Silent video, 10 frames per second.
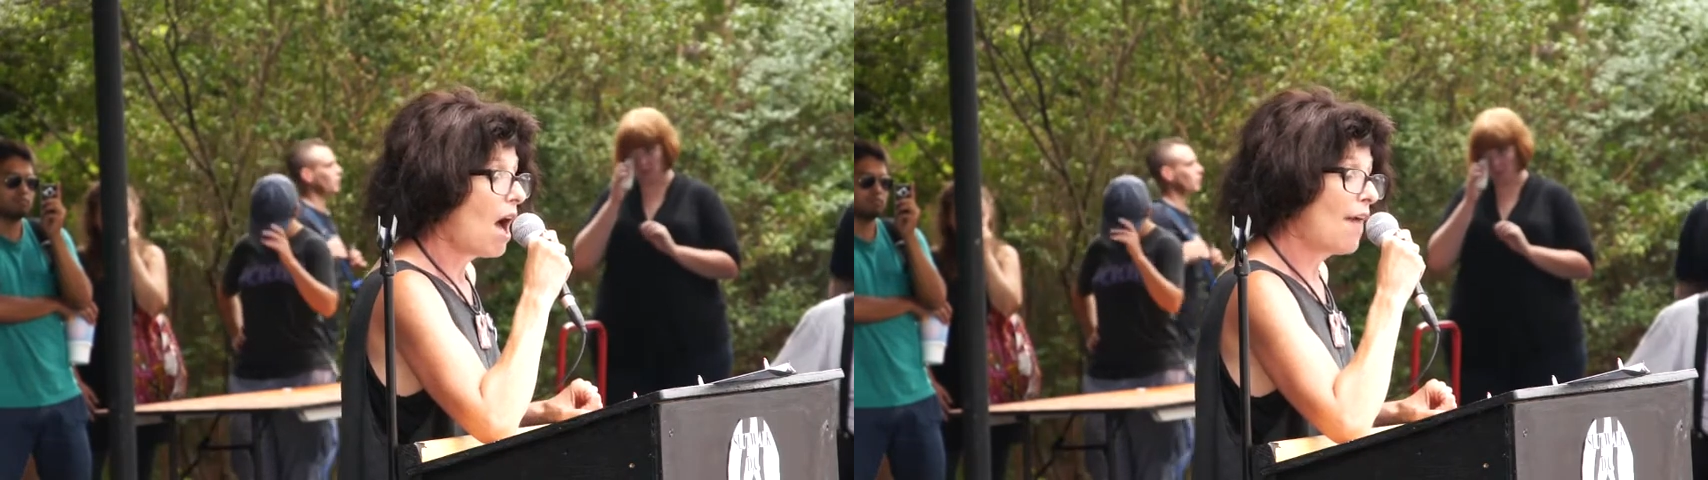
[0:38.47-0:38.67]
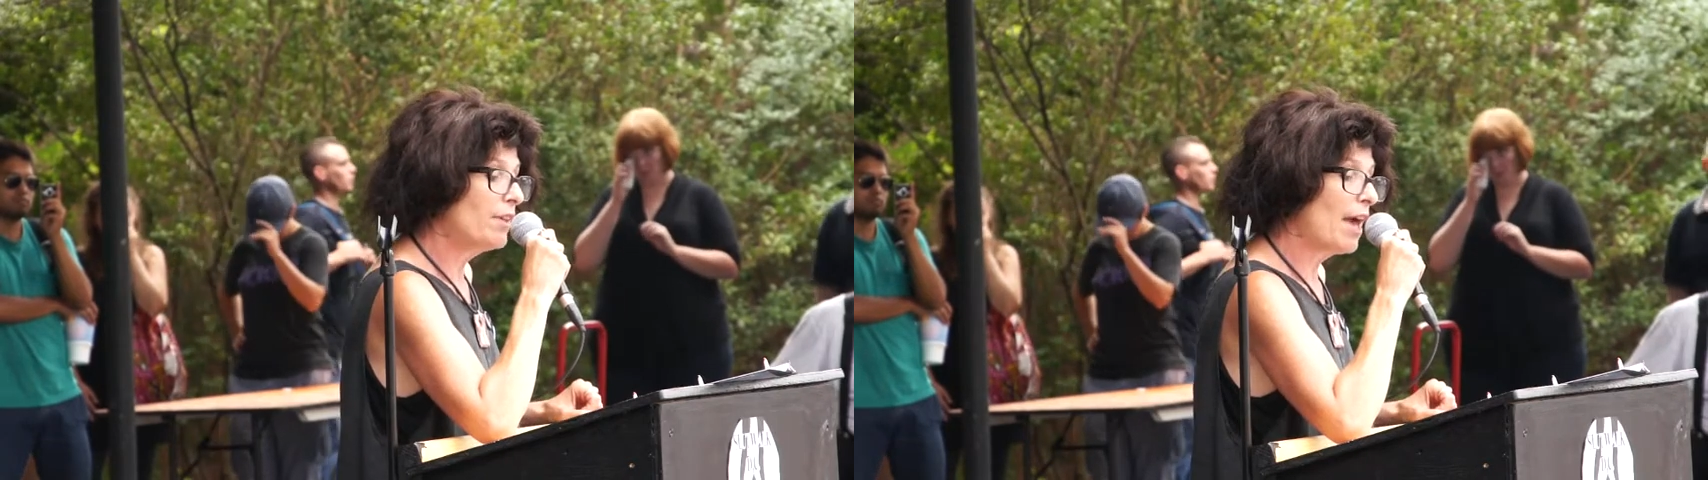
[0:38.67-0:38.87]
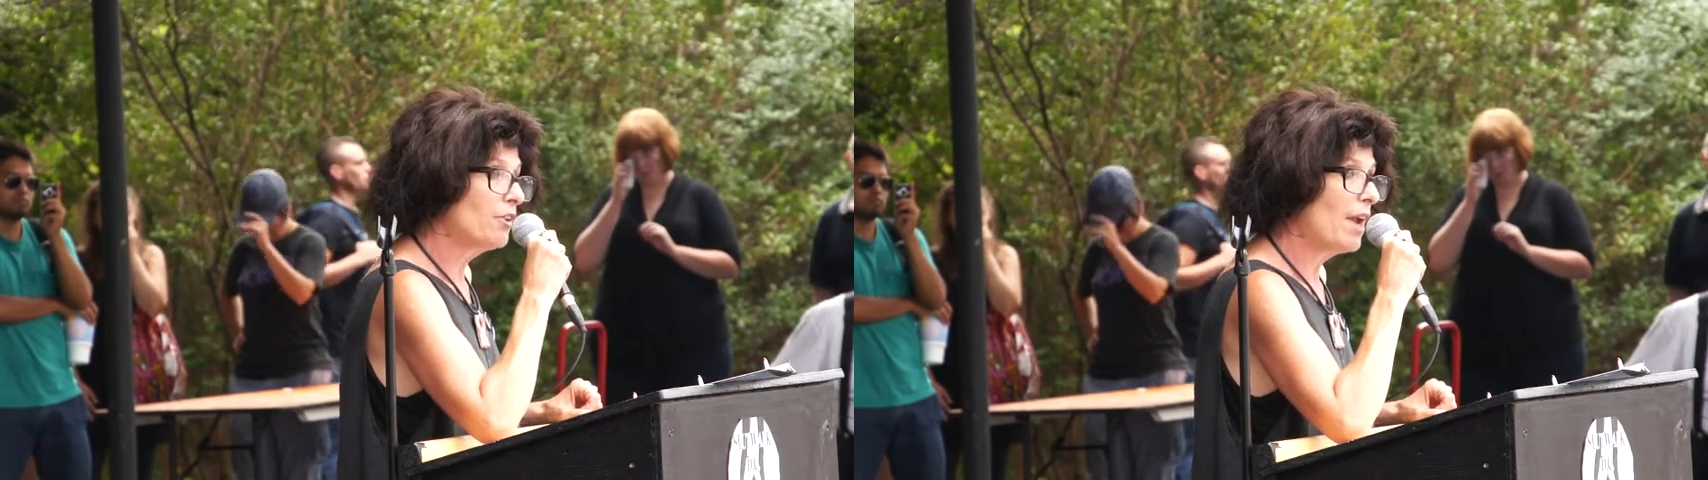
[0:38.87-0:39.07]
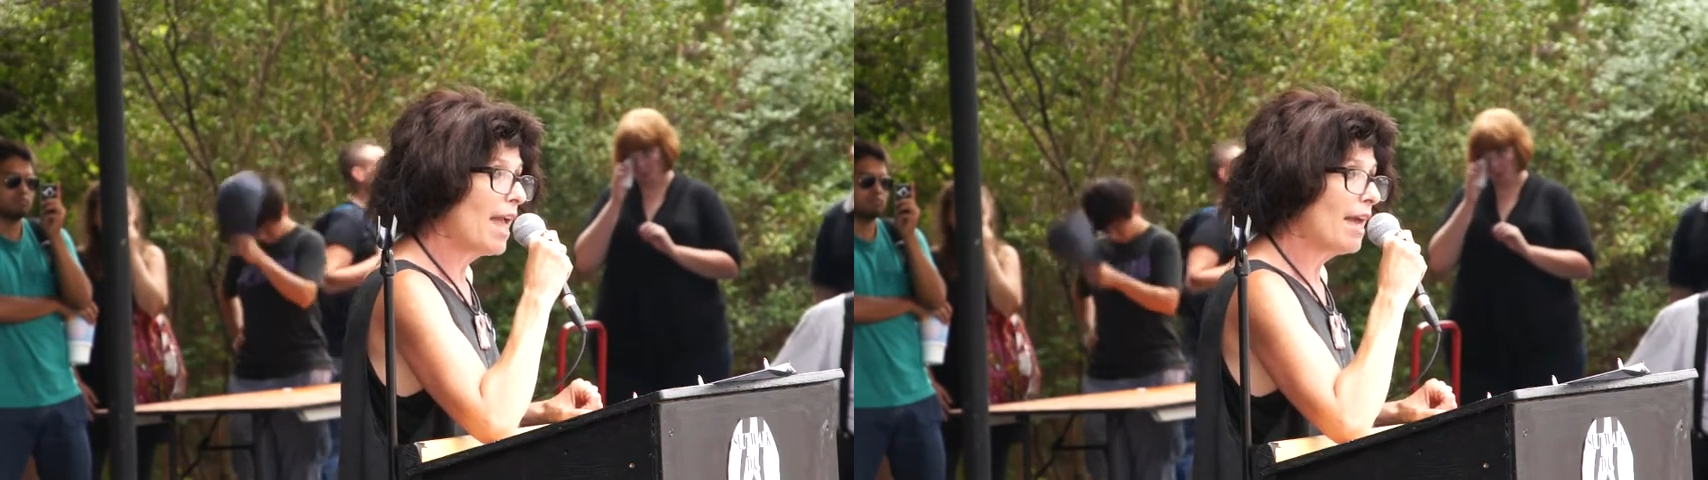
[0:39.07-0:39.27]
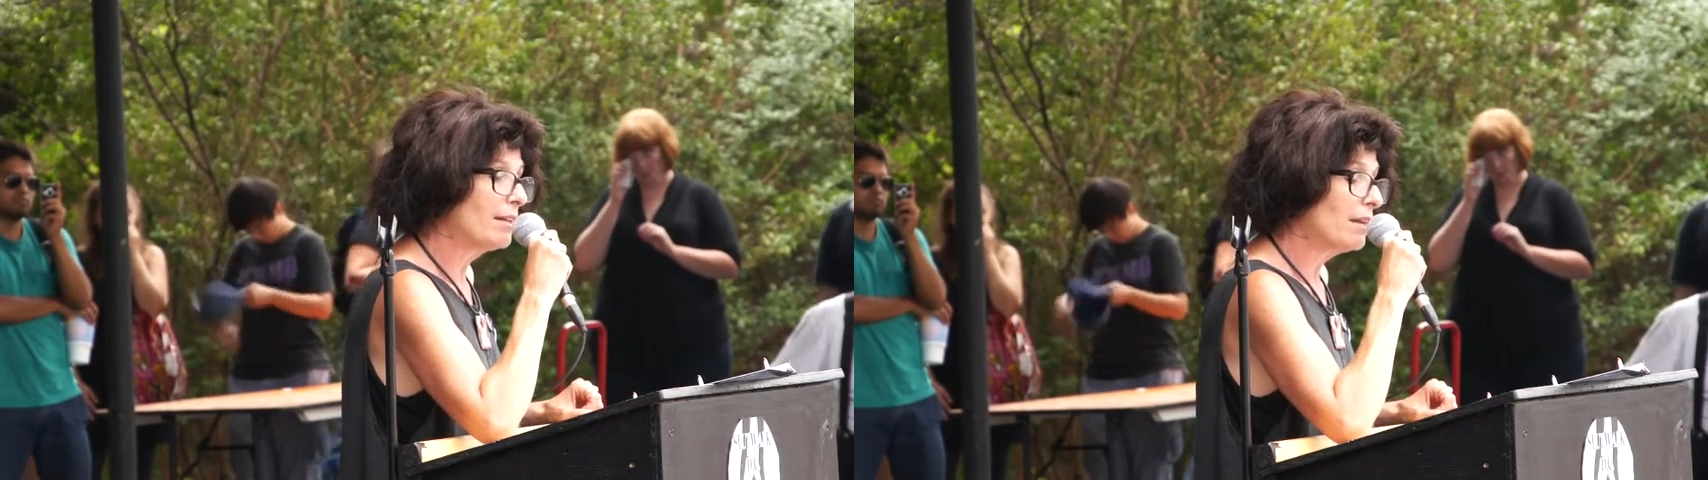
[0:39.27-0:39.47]
On the other
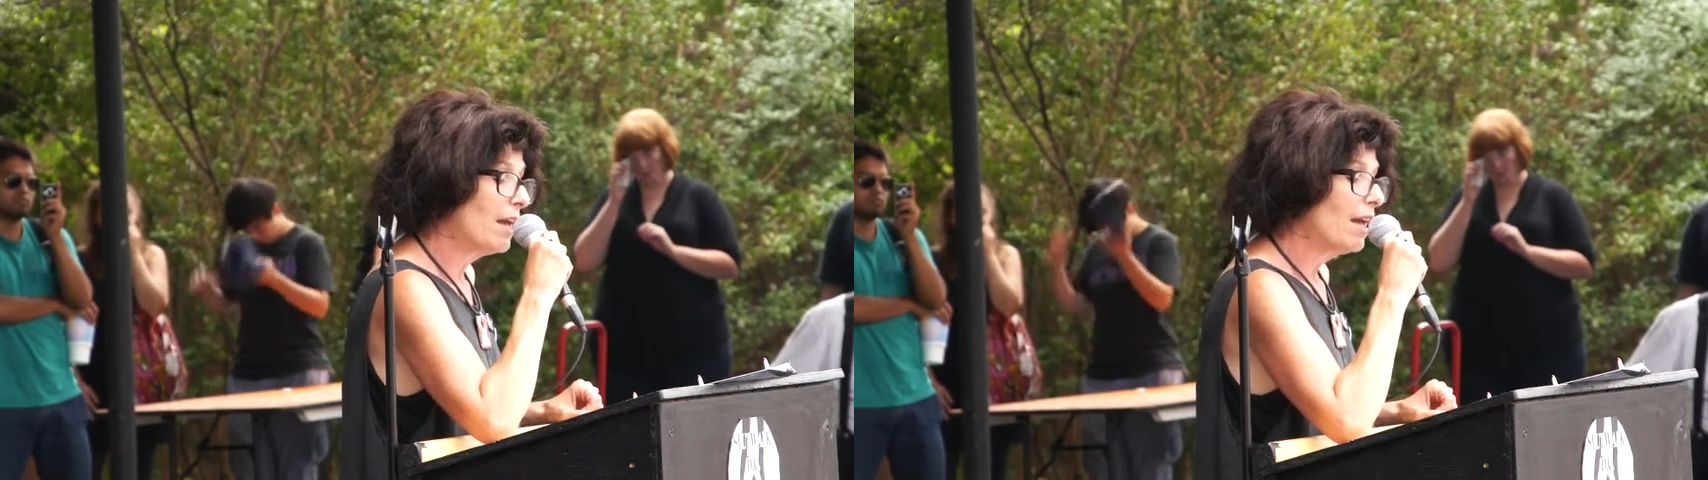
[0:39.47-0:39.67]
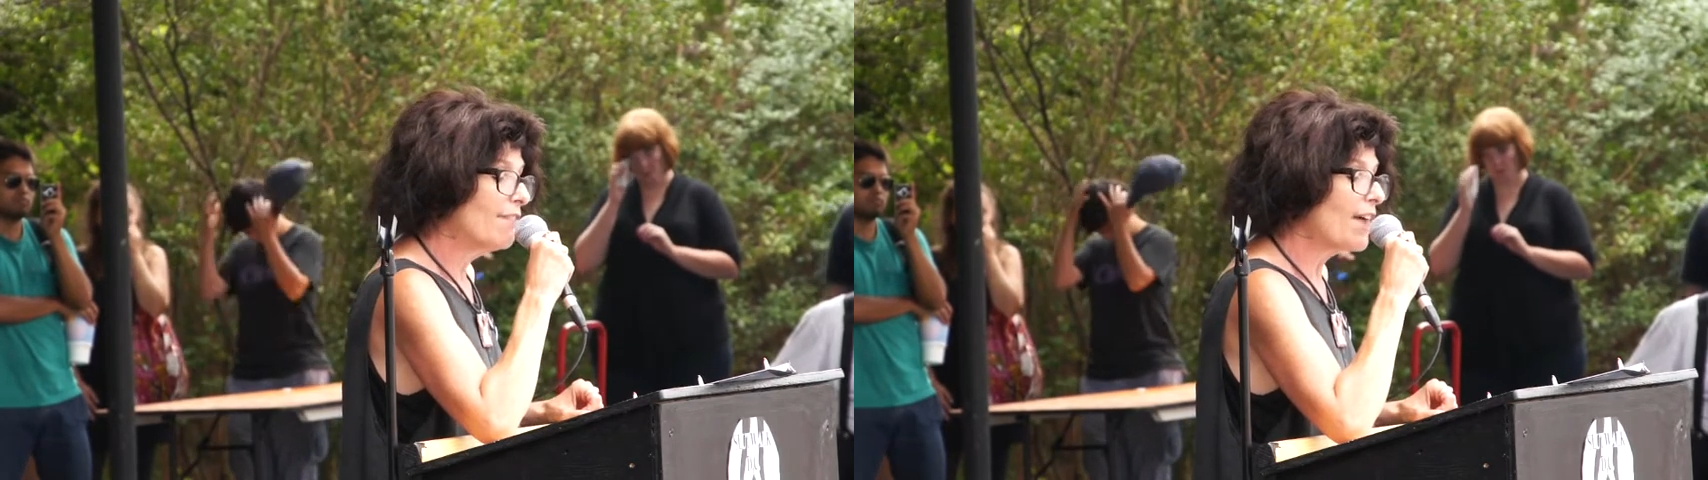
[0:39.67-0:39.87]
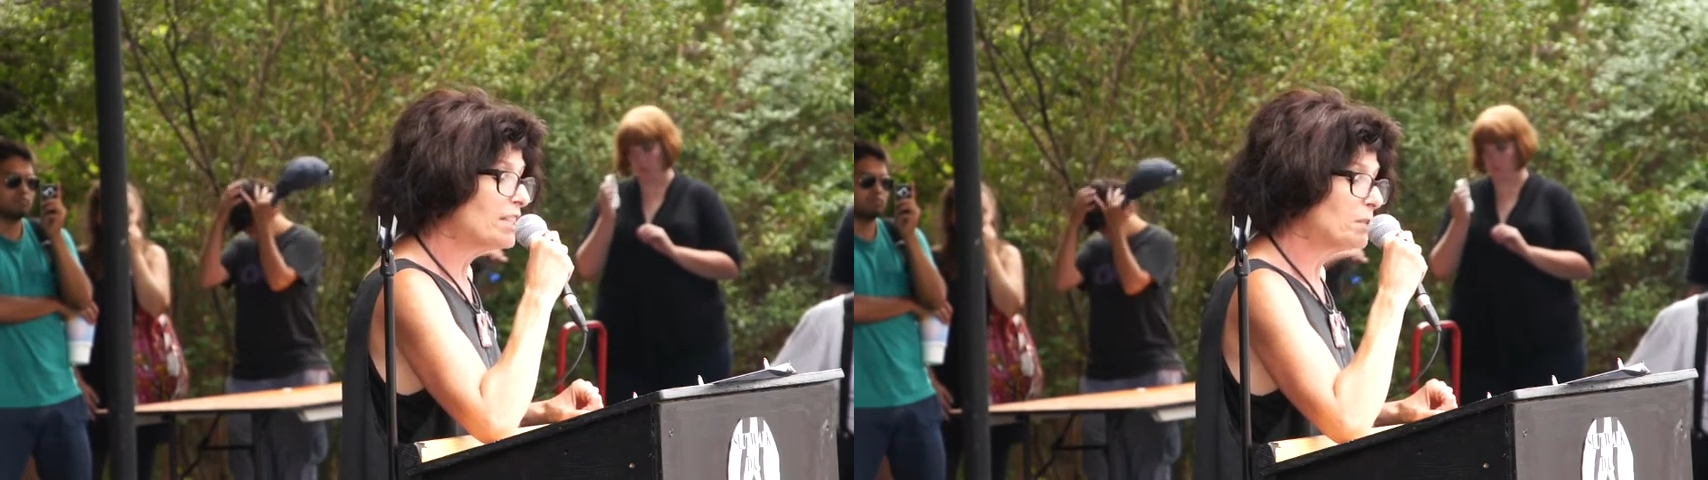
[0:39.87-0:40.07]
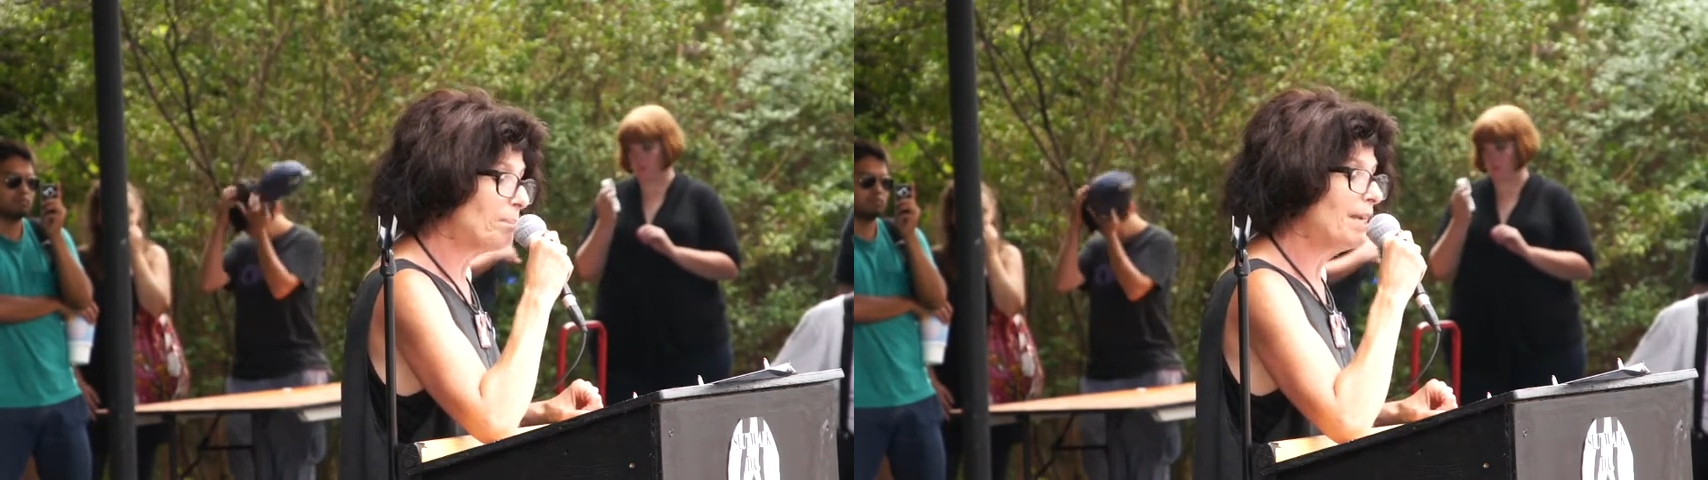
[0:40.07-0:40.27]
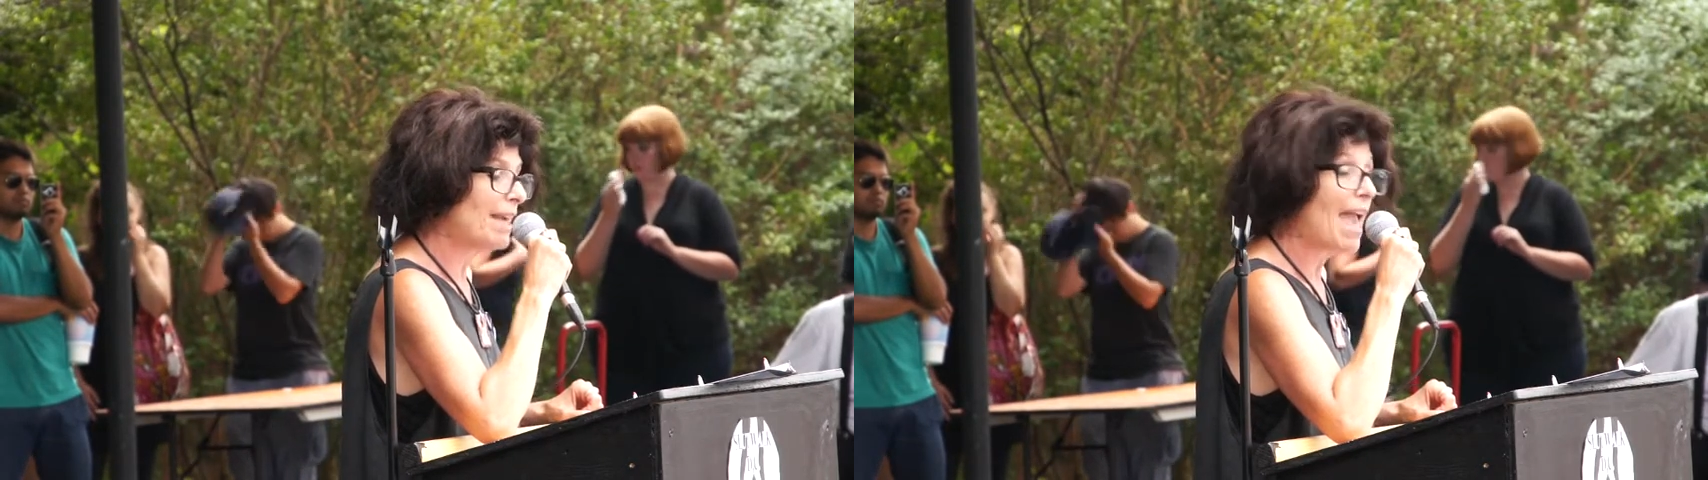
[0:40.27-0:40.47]
hand, if I
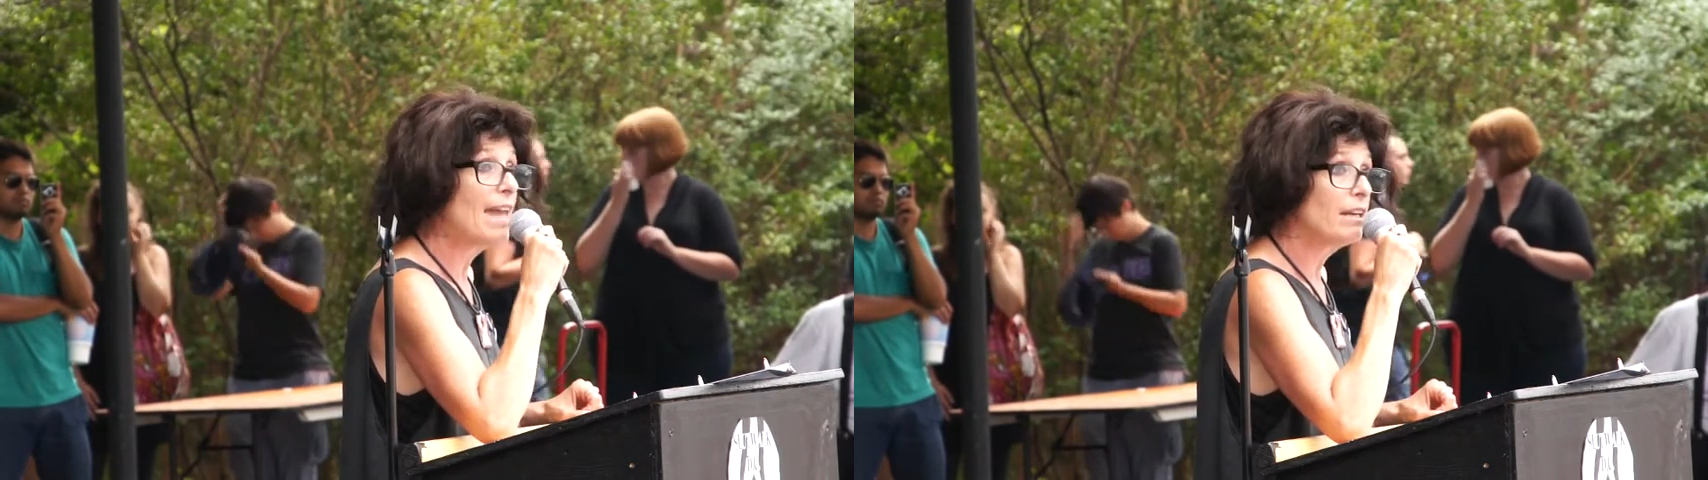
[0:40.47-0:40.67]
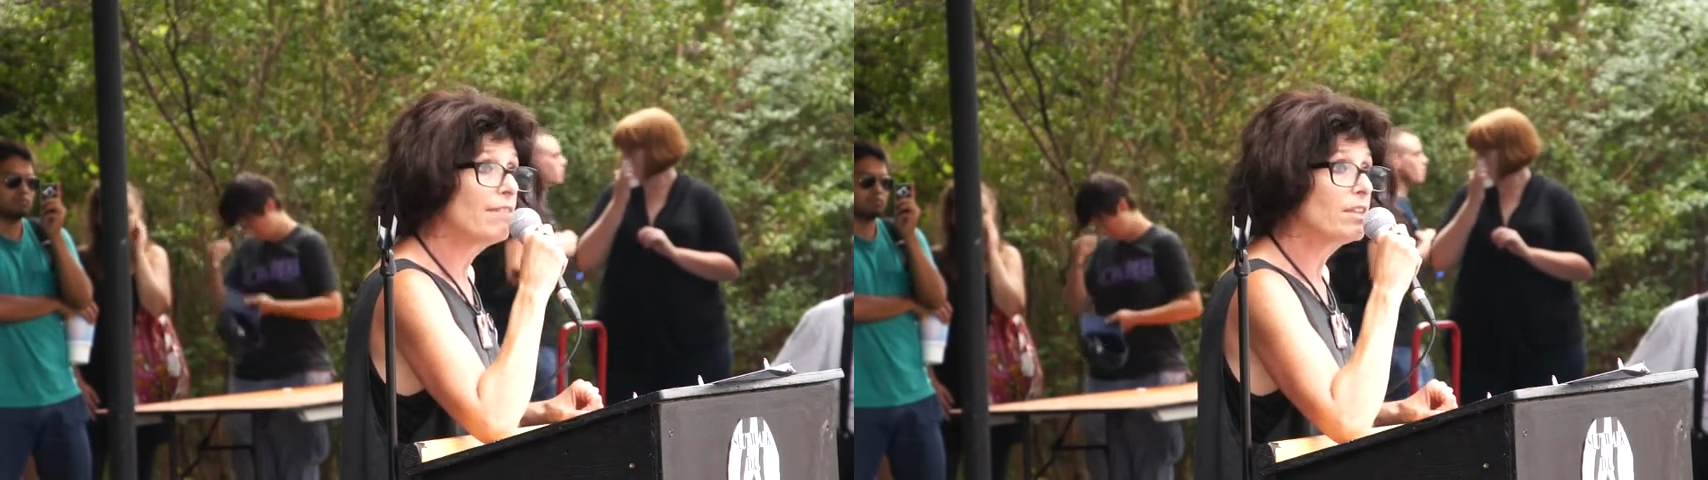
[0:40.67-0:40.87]
speak any